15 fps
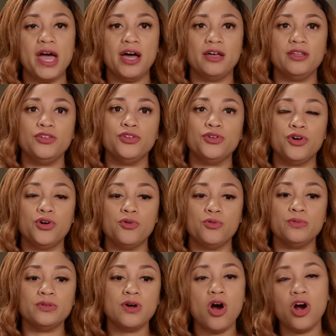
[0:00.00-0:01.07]
that, you know,
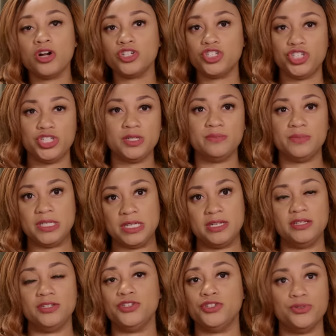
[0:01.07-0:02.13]
hardship
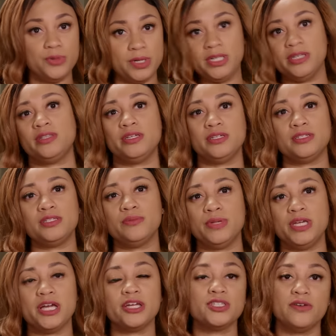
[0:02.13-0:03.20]
didn't do anything to
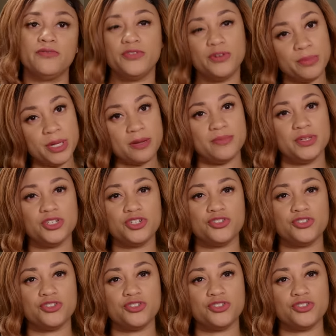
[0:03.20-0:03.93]
me except for make me